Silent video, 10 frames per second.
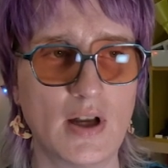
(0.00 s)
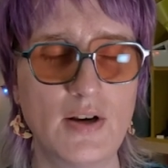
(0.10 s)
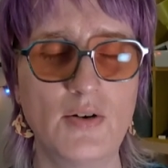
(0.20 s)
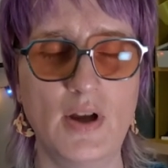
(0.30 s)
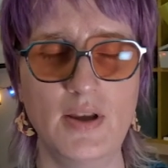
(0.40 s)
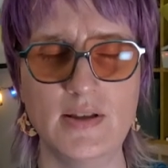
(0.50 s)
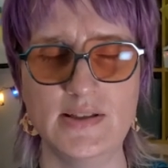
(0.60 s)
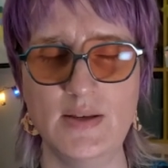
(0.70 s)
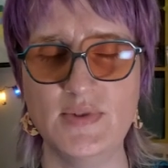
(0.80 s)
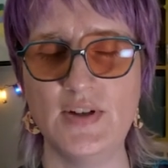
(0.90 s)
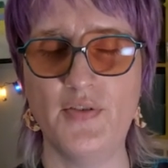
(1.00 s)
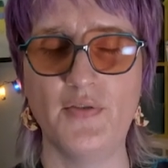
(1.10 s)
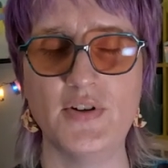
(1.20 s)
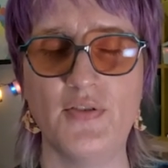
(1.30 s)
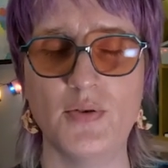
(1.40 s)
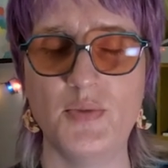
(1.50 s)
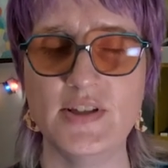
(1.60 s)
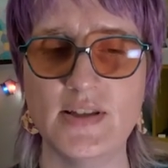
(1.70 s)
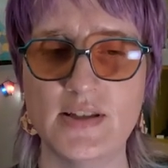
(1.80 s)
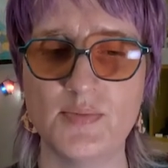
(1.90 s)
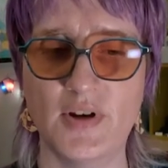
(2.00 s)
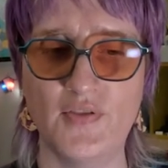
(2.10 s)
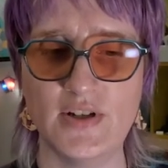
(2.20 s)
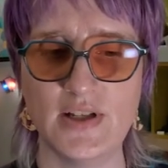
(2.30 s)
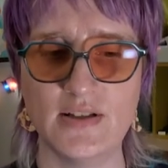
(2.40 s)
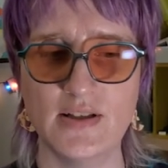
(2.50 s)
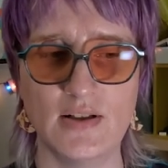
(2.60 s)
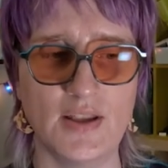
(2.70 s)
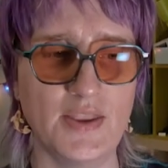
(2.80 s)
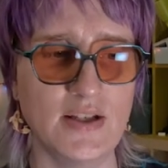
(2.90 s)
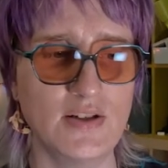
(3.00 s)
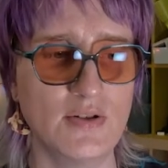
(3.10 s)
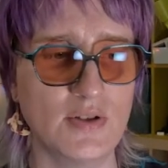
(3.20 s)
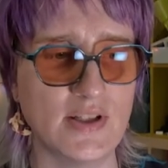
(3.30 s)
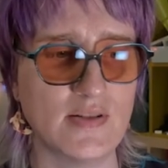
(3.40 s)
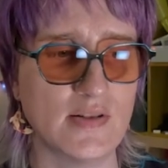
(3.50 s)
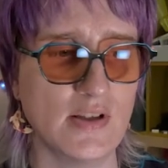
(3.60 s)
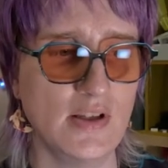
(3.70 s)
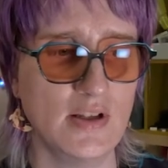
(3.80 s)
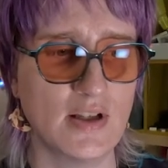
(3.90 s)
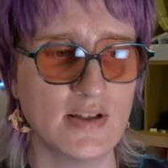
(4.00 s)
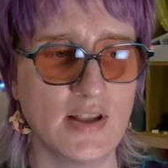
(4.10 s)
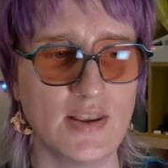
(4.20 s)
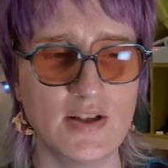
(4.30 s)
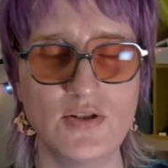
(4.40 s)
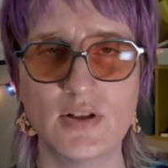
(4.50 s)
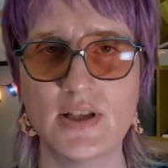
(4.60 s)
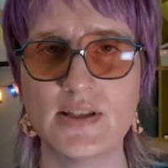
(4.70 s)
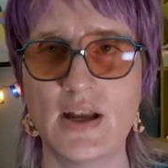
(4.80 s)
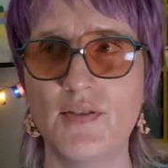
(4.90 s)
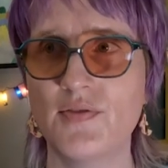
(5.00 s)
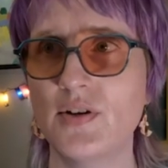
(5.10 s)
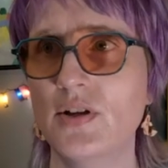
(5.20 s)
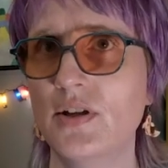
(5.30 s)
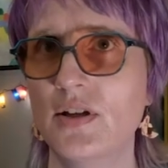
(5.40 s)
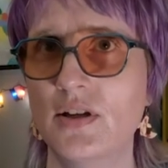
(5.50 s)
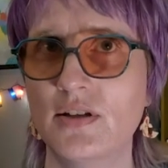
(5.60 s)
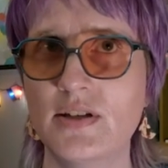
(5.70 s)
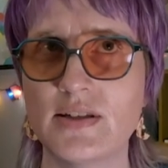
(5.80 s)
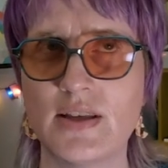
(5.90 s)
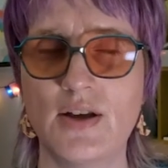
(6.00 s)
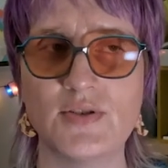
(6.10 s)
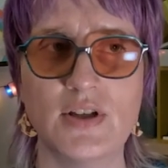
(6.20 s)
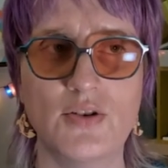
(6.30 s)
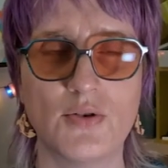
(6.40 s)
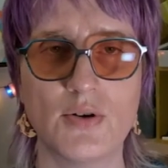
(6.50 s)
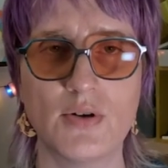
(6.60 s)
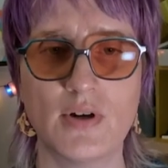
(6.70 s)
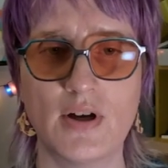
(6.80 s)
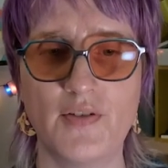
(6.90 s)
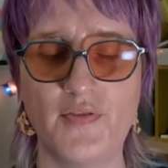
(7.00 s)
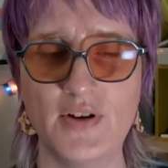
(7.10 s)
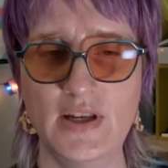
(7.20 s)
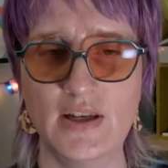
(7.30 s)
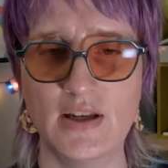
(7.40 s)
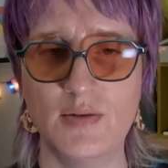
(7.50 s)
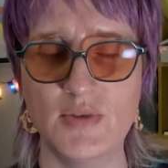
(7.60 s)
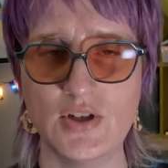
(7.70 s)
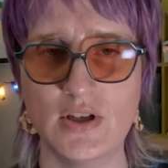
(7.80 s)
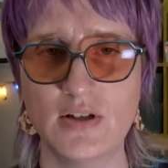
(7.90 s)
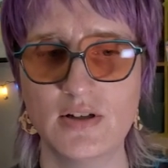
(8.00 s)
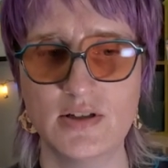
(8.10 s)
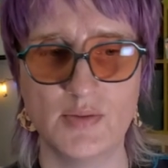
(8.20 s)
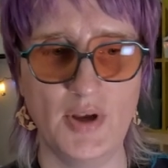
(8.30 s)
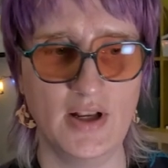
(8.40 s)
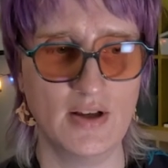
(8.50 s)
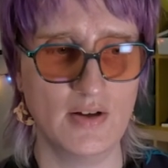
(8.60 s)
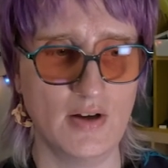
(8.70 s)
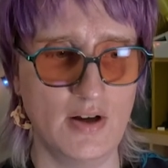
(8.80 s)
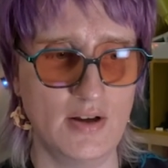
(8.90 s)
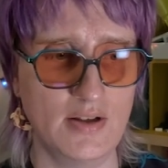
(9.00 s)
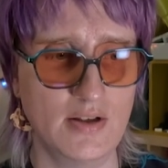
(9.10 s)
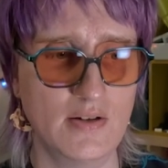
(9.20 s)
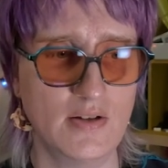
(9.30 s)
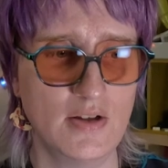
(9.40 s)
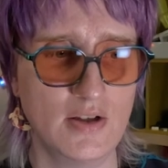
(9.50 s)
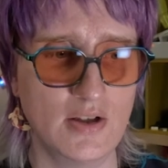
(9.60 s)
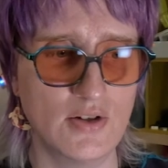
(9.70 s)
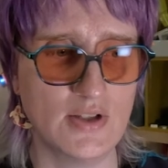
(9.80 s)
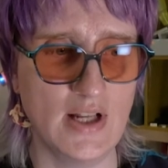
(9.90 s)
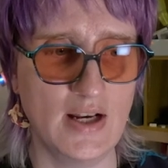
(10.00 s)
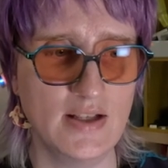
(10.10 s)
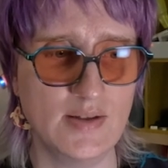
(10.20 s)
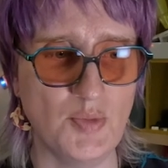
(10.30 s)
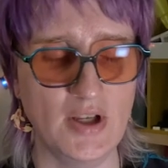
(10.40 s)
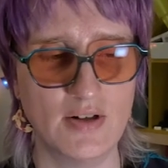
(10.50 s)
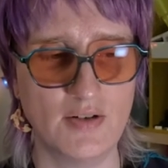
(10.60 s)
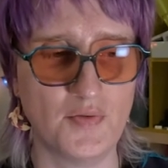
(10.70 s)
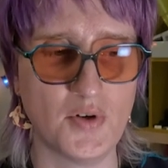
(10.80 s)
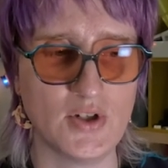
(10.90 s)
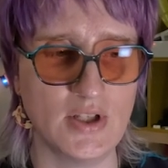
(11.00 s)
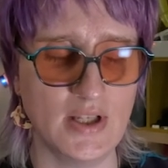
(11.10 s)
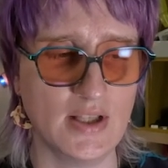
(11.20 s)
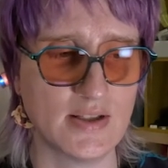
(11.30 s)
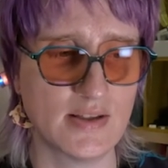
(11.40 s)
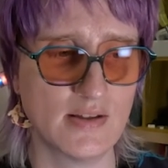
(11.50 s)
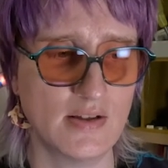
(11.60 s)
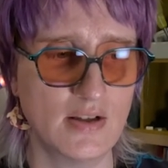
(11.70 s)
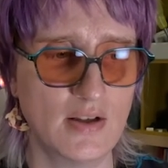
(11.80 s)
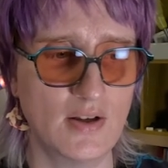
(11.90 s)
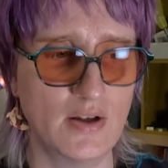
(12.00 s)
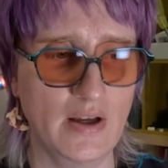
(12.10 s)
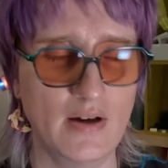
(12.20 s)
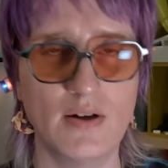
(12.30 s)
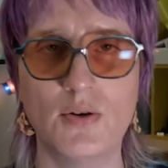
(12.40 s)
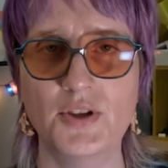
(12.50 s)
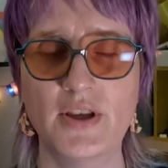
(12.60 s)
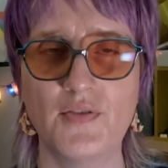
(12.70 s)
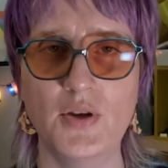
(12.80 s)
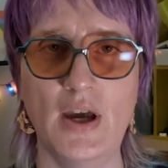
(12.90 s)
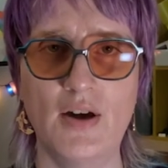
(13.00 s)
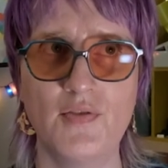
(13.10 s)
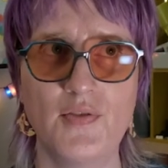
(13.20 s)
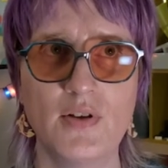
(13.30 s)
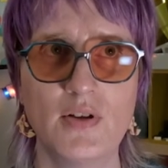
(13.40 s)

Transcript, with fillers: I don't know, it seems different for different businesses, but at Phantasialand they do, that's nice that they do at least have discounted or uh, free admission depending on your status, but unfortunately that's uh, only if you have